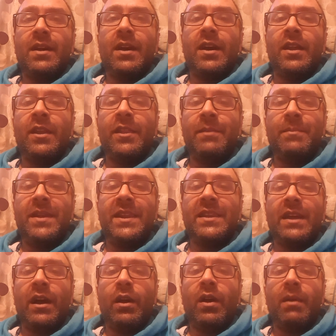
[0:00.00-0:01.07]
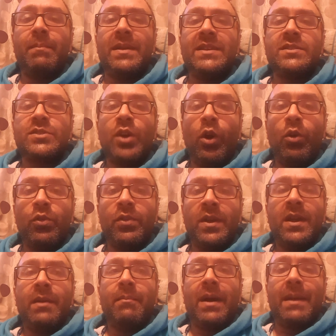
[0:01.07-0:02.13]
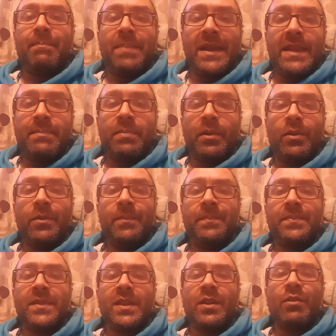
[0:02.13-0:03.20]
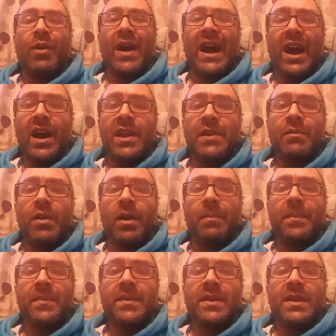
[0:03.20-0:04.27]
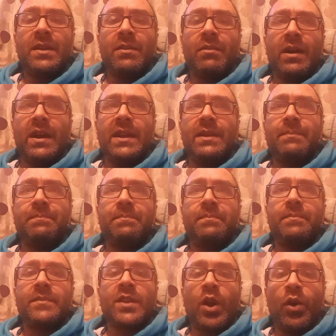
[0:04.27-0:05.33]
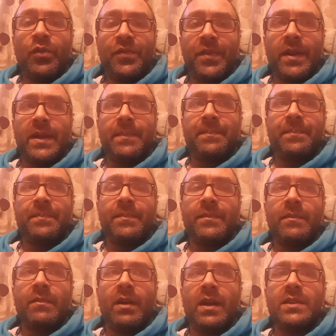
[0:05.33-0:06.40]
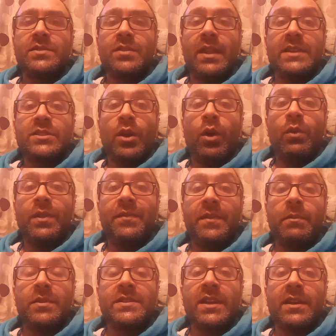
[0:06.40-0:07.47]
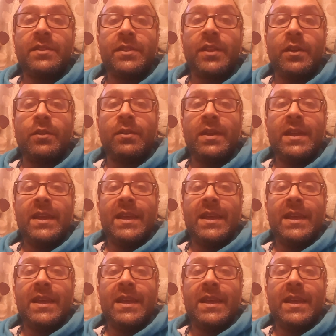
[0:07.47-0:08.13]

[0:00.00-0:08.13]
And at the minute now, I'm being told by people who are higher up, right? Go for it, right? So that's the only thing which I can do.